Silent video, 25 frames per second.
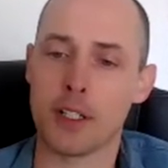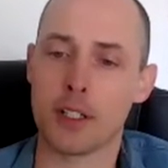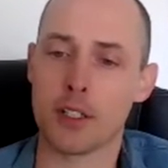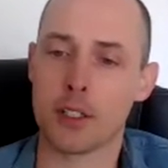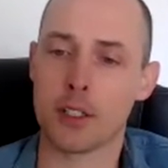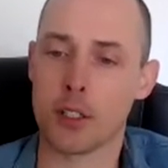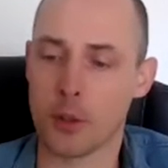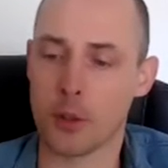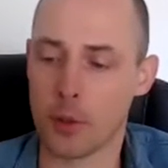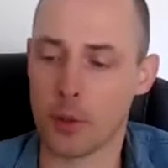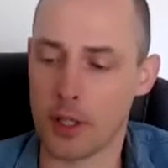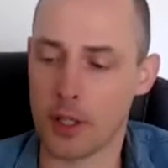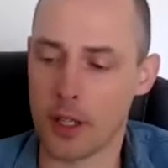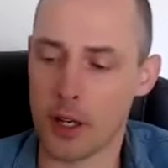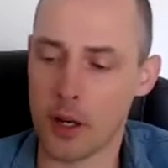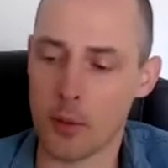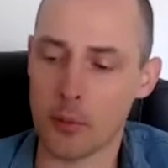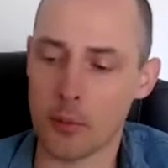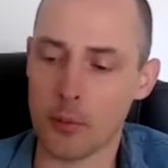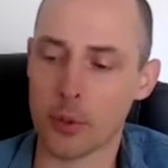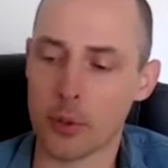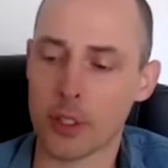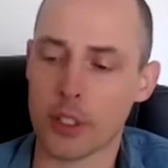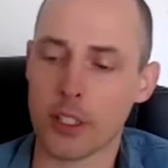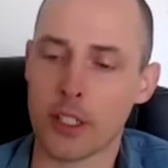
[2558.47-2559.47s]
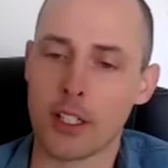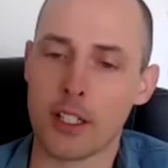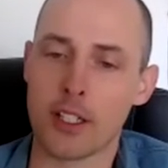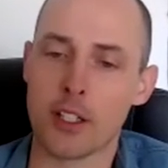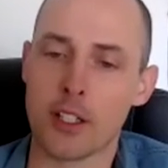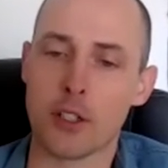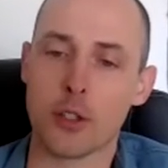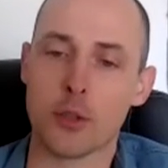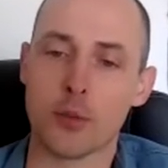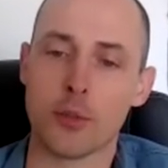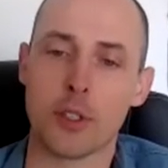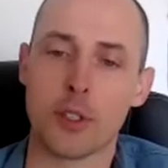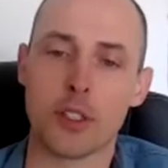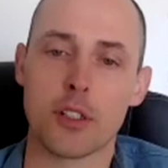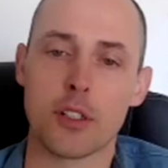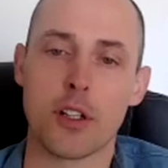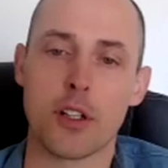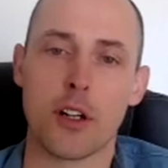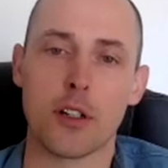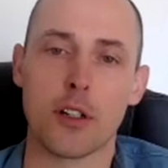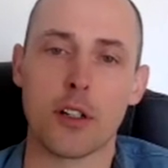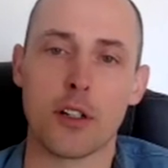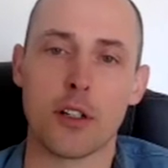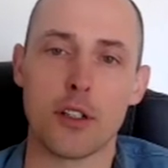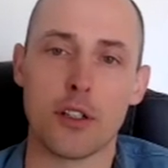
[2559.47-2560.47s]
So without bringing in too much
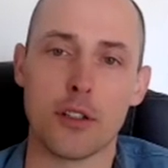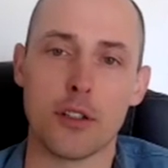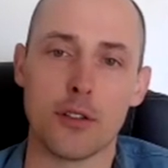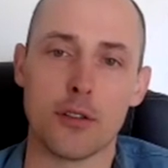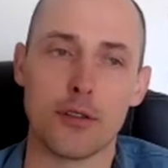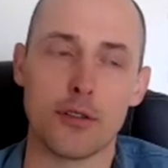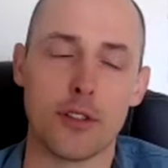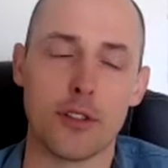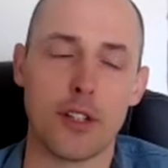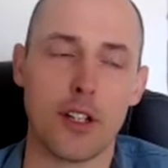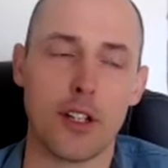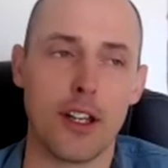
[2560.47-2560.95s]
cognitive